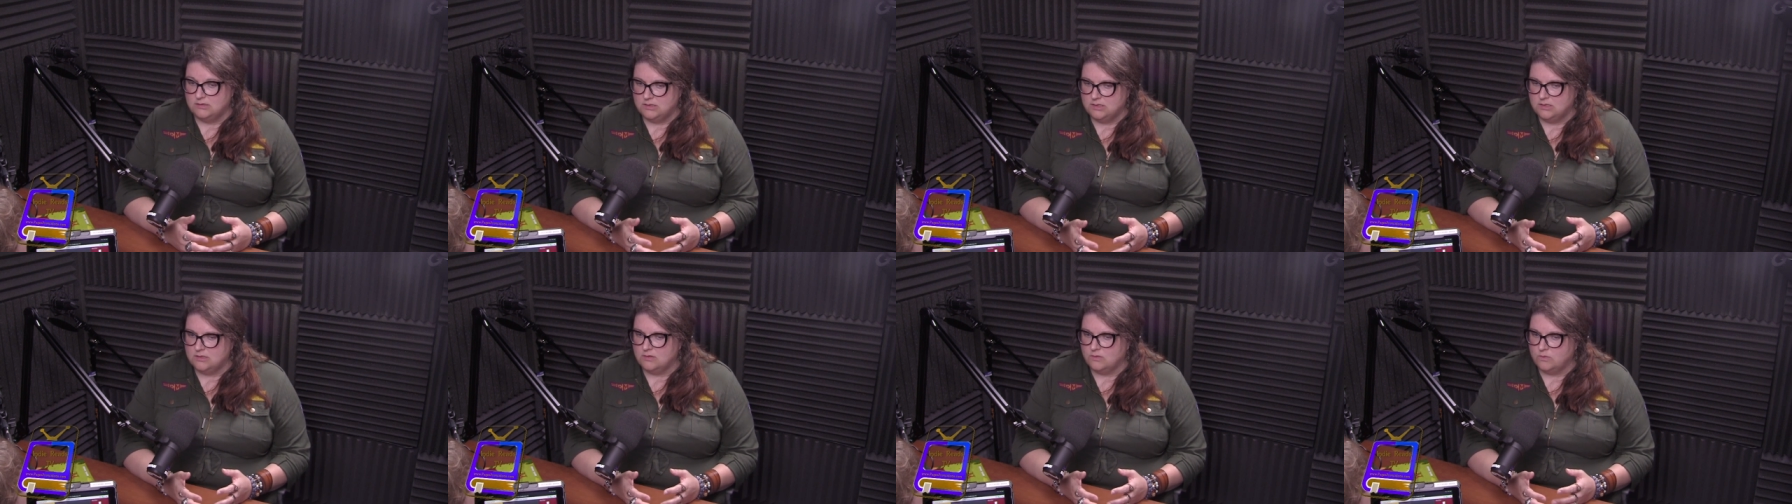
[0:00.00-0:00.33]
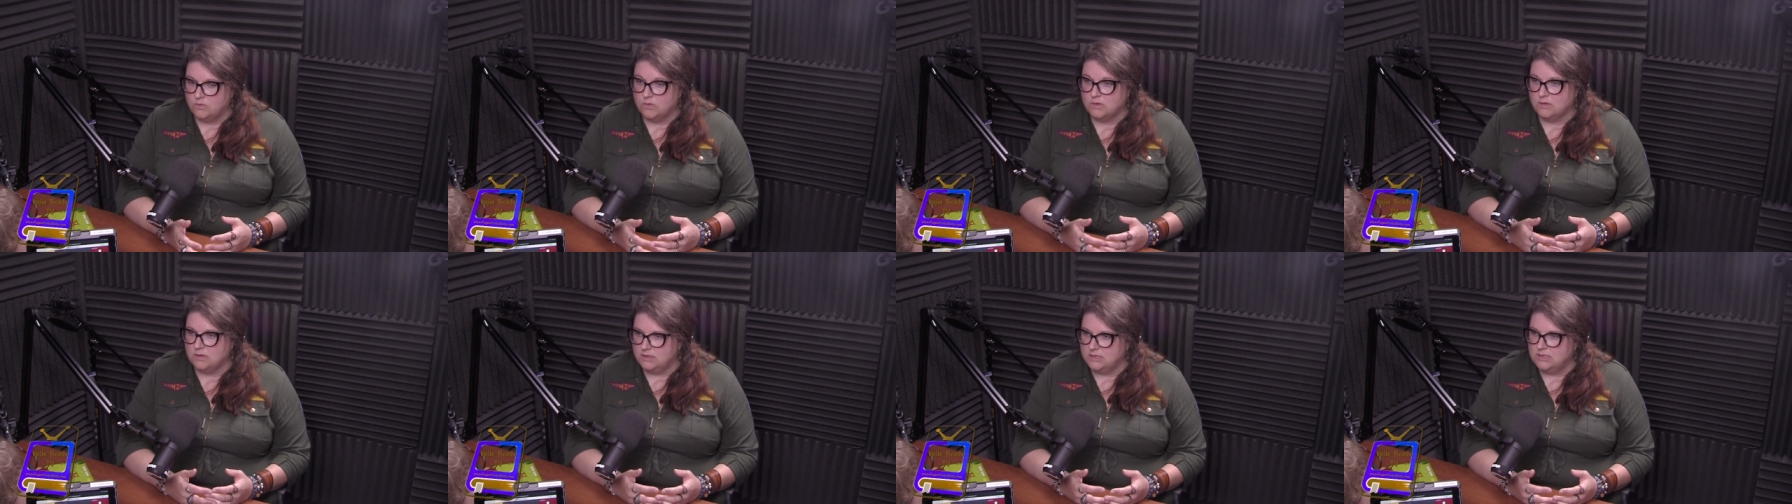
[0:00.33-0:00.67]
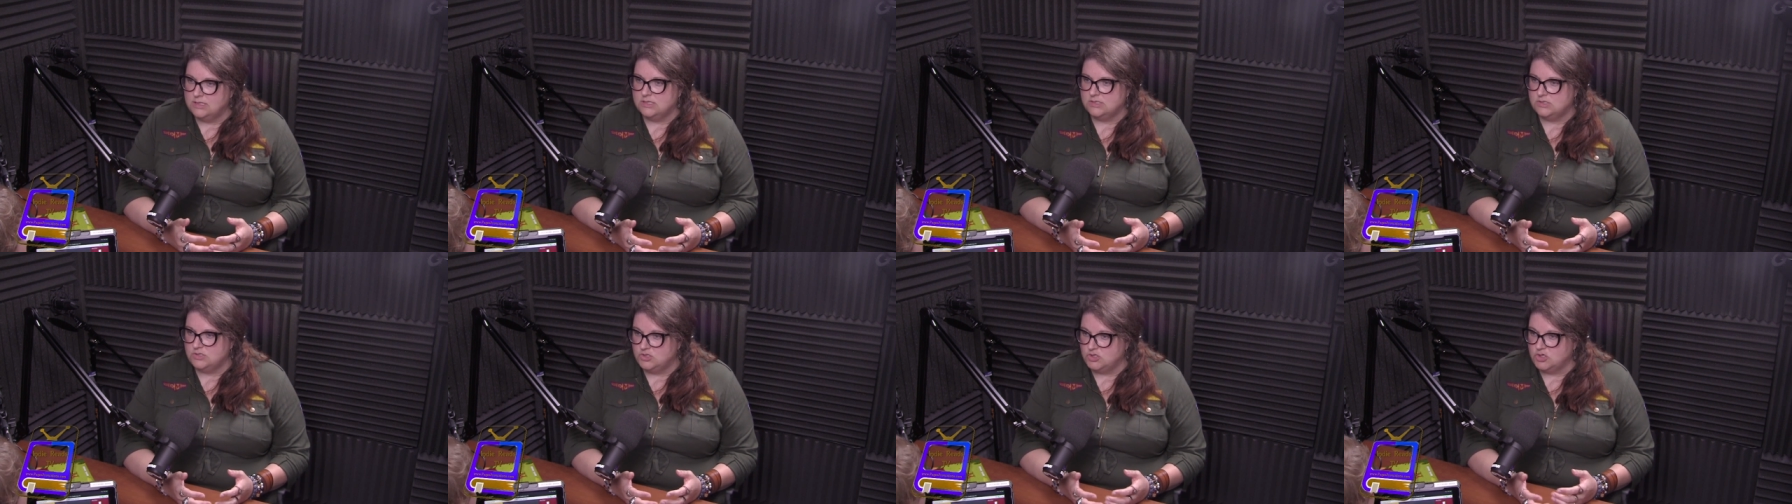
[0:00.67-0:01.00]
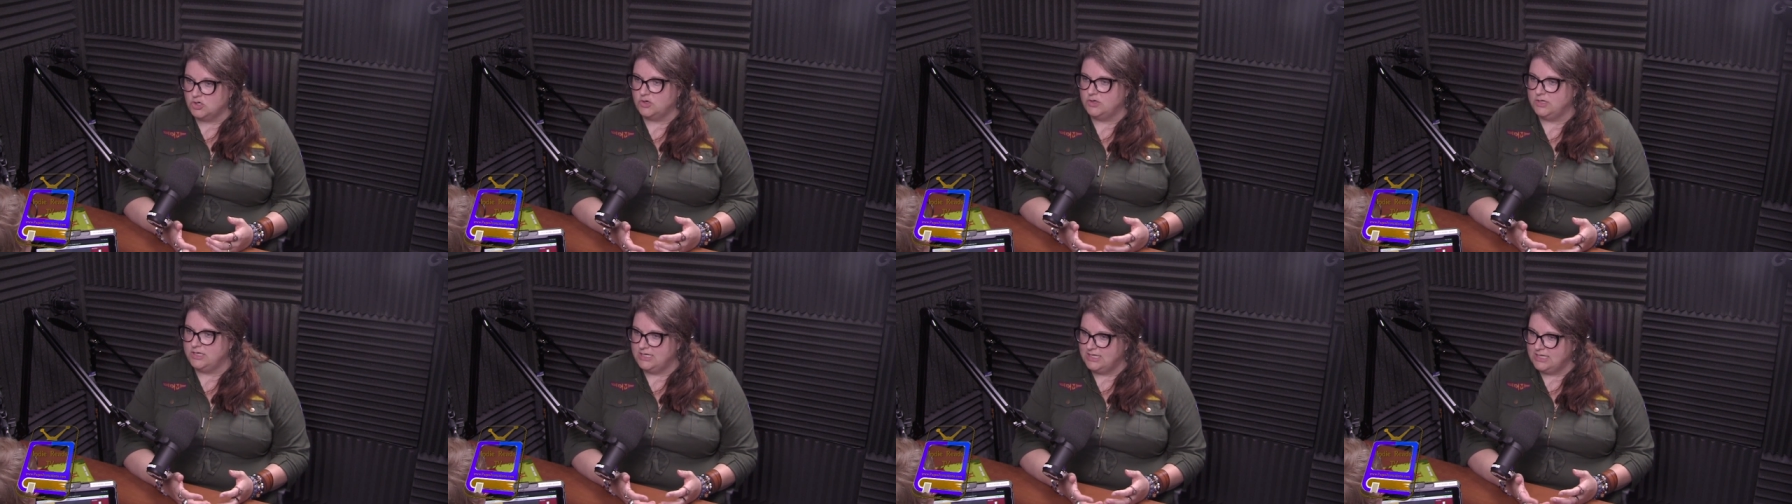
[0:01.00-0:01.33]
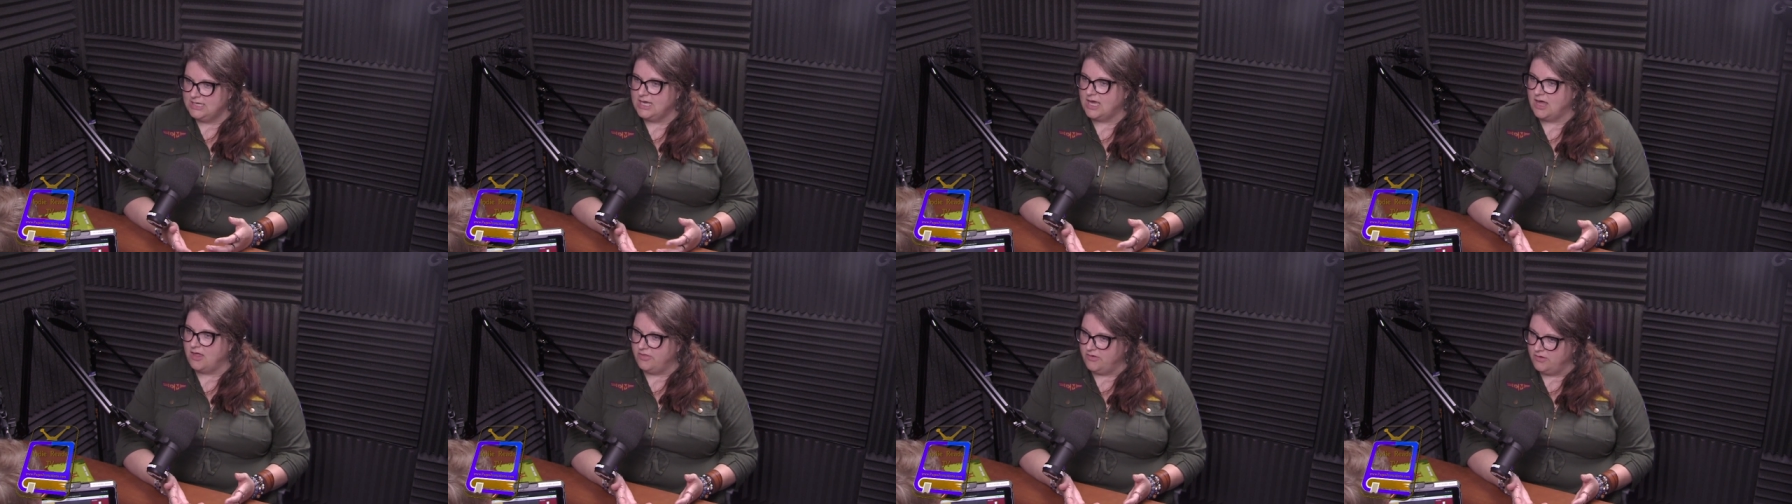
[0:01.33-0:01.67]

you know we're in well, this gives, journey together.